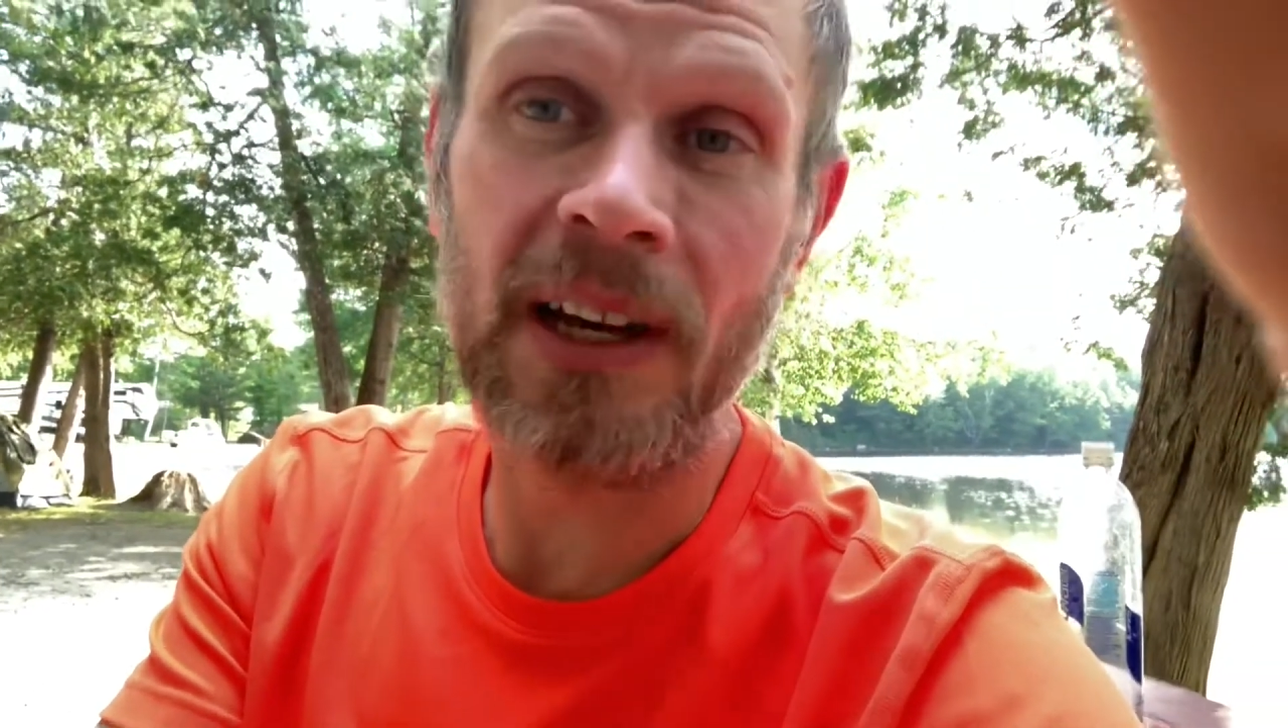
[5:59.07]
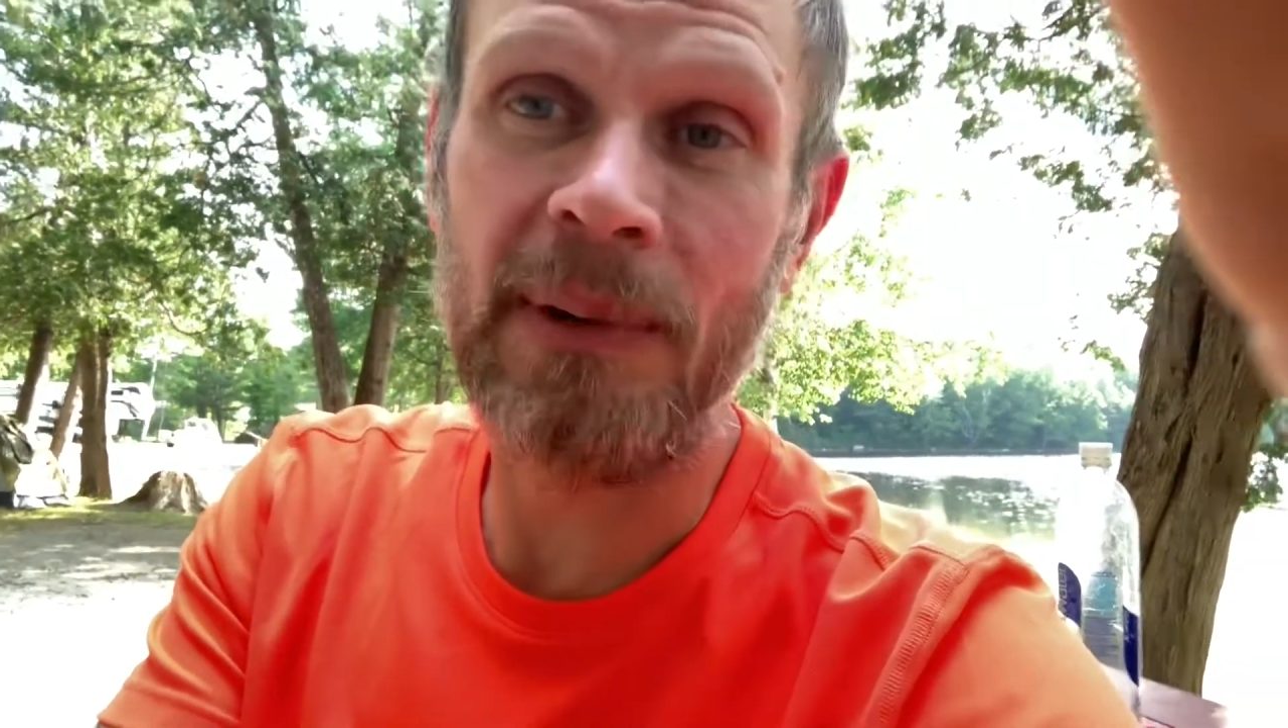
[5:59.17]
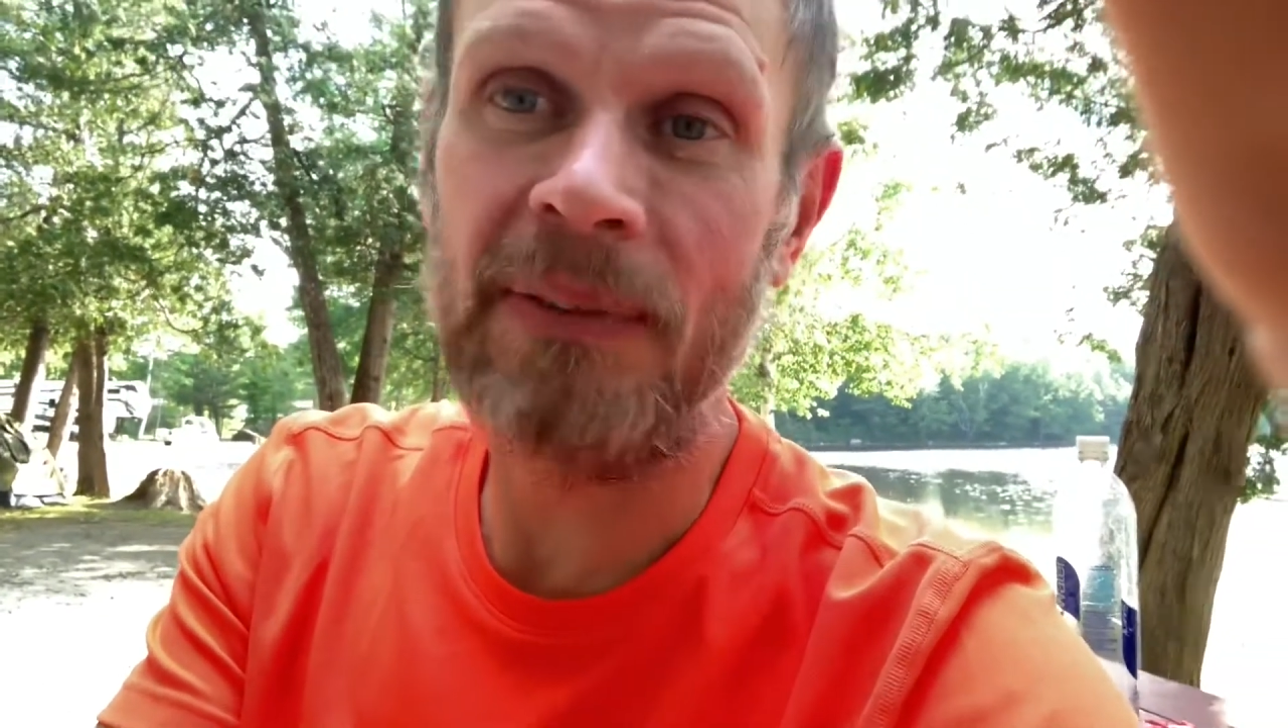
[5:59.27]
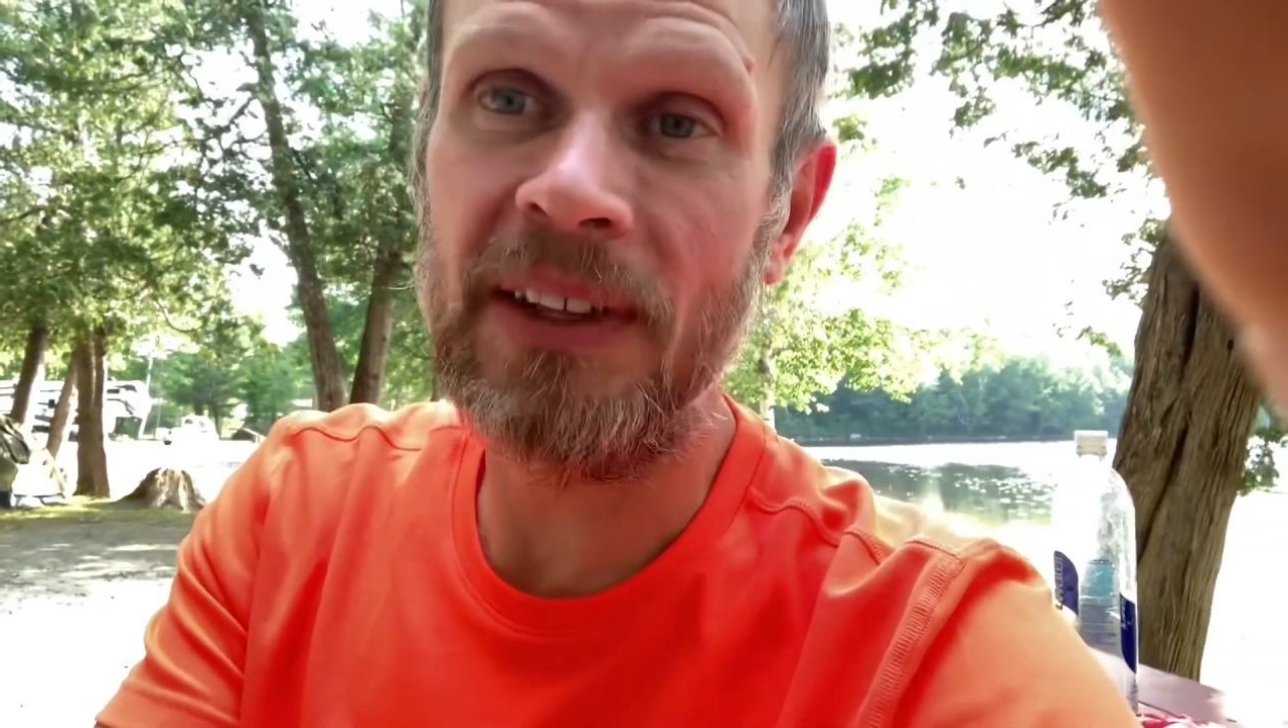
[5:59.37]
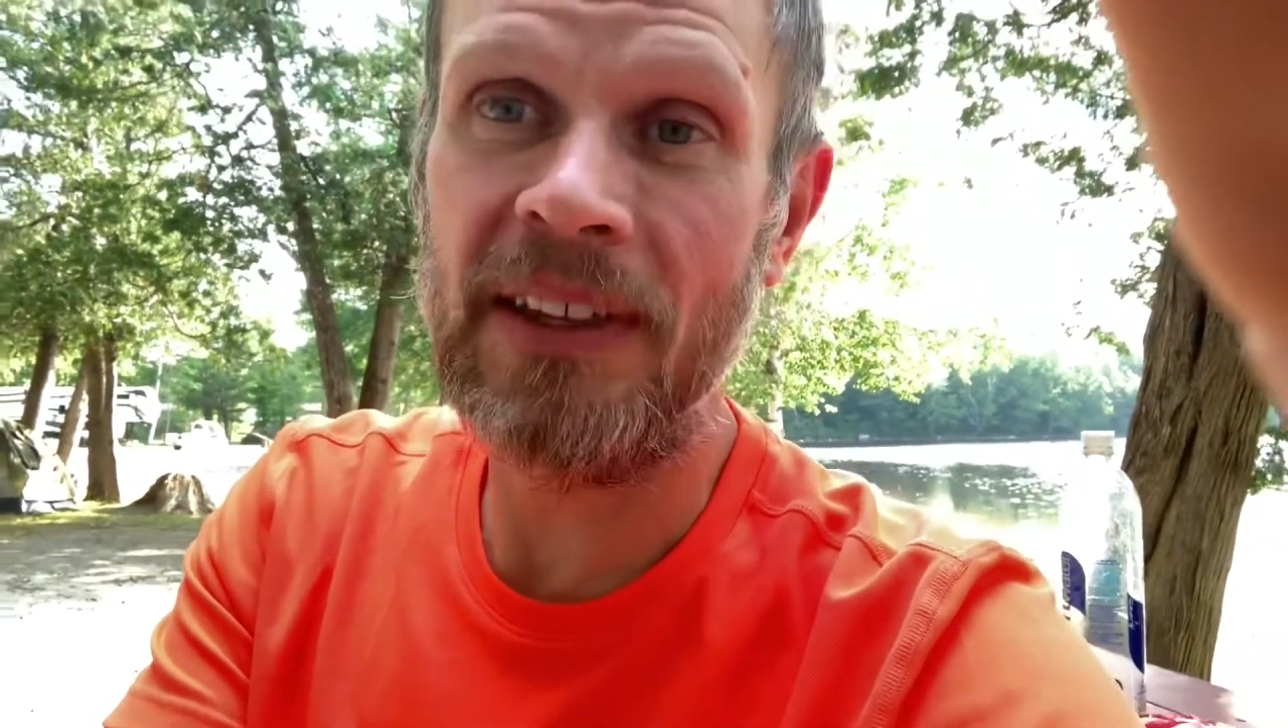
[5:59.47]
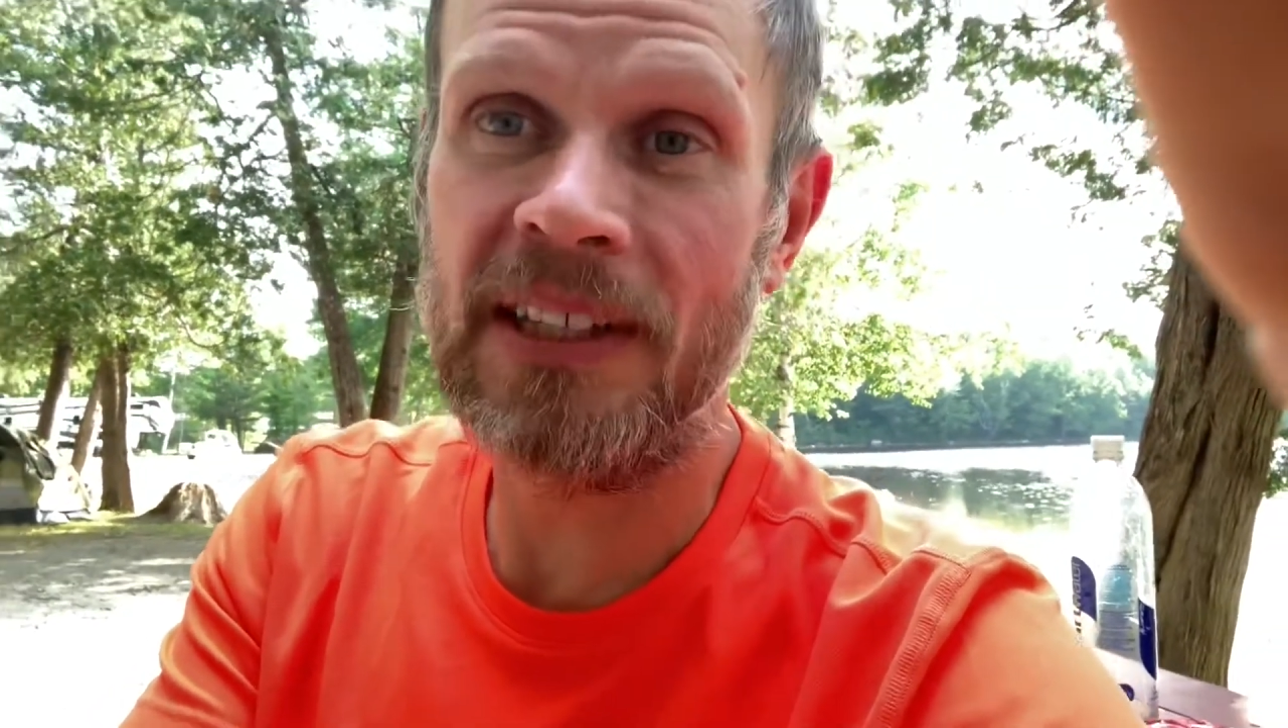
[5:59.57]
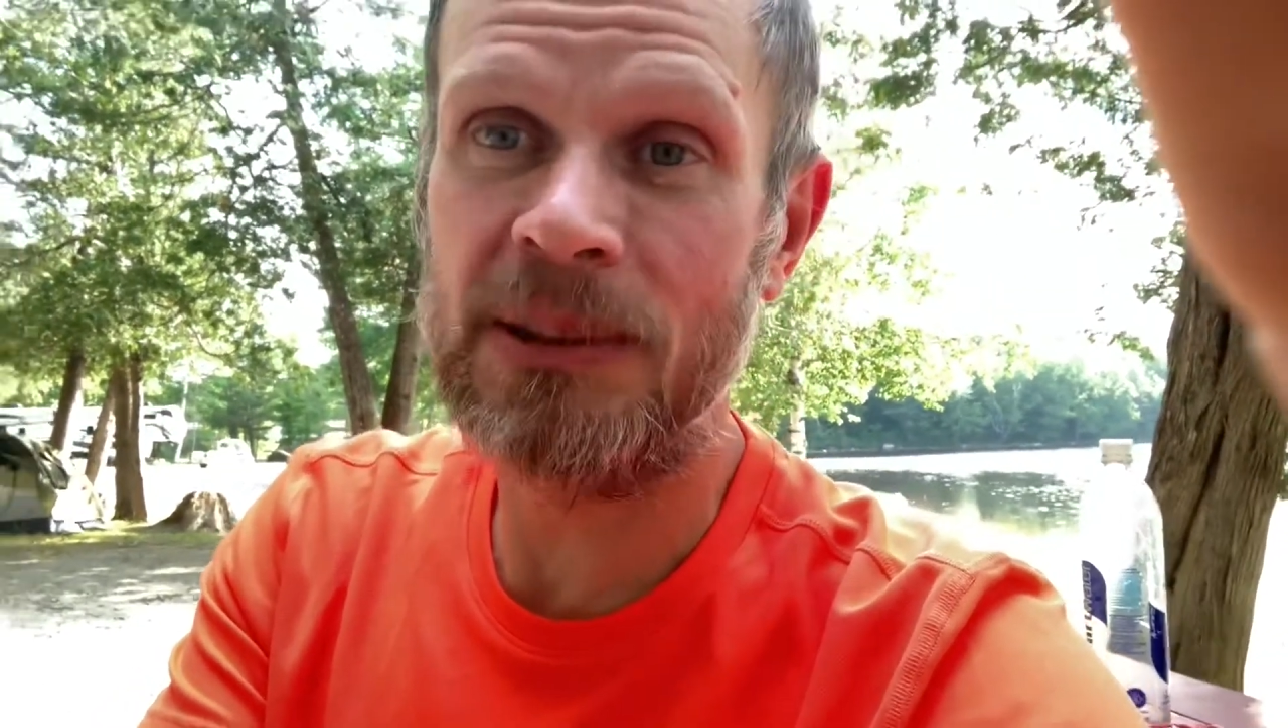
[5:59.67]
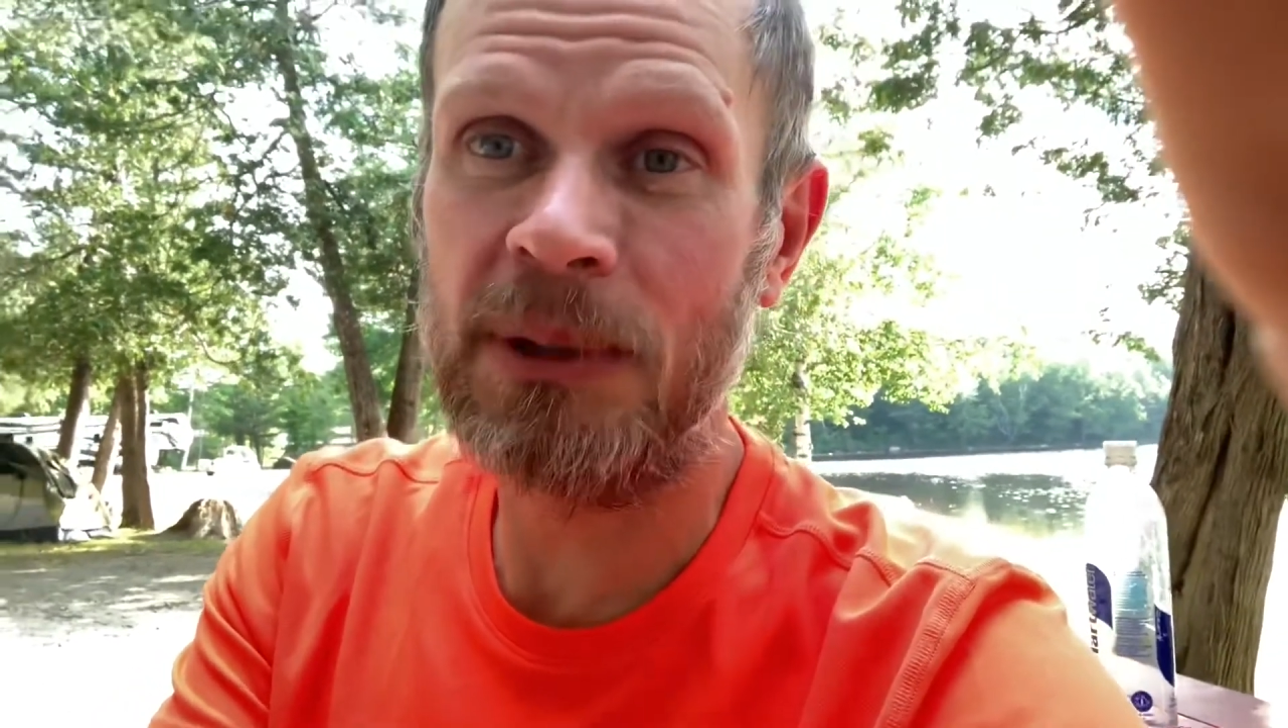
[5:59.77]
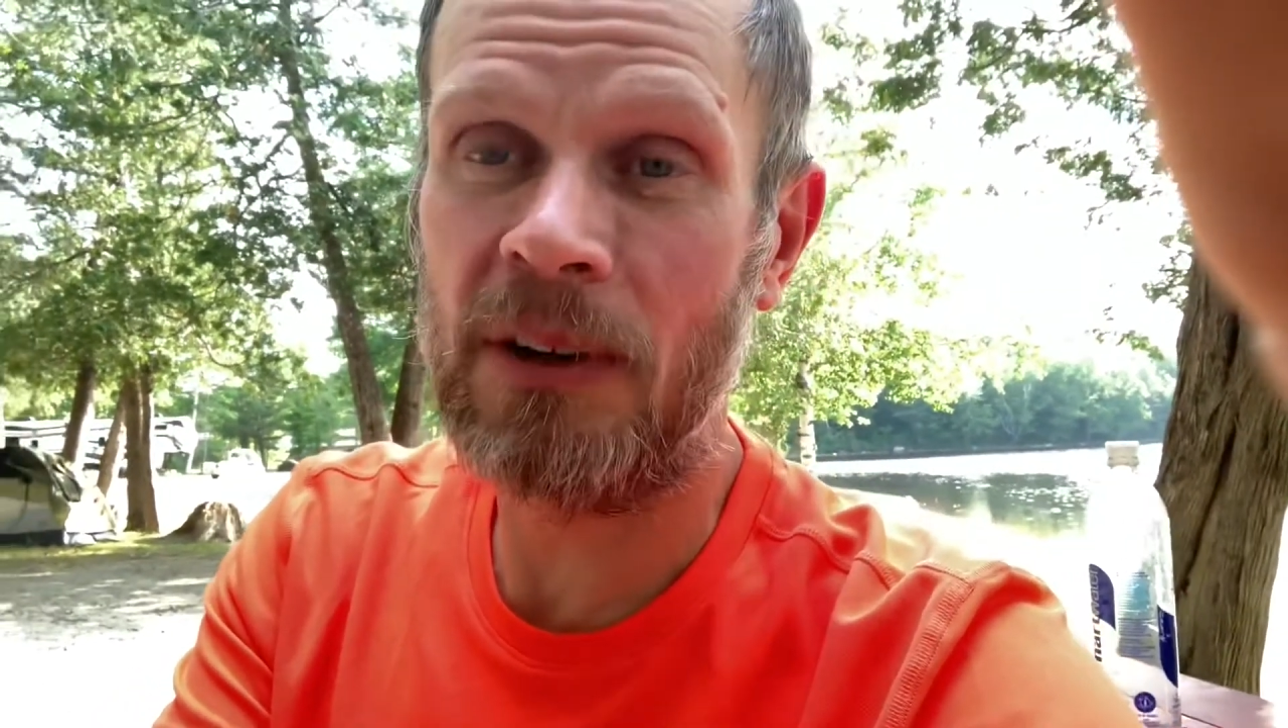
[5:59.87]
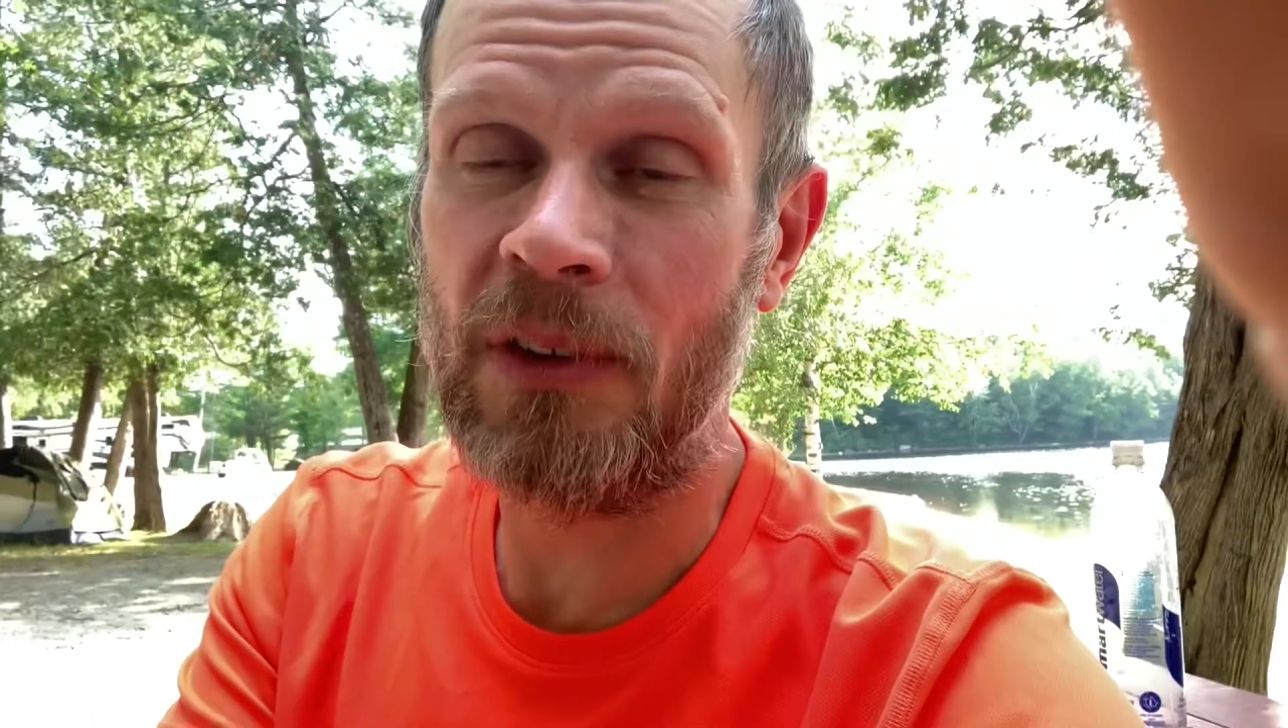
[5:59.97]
Everything is beautiful.